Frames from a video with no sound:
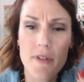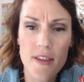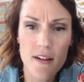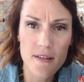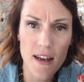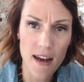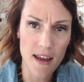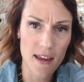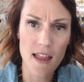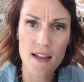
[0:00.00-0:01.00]
without
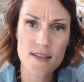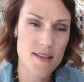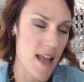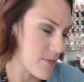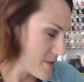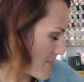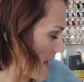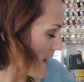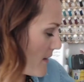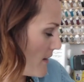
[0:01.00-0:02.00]
knitting, and that was
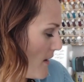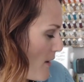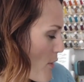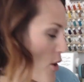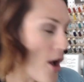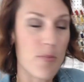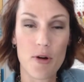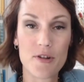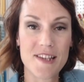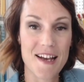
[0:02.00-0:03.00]
my thought
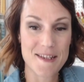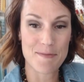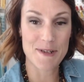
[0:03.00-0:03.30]
process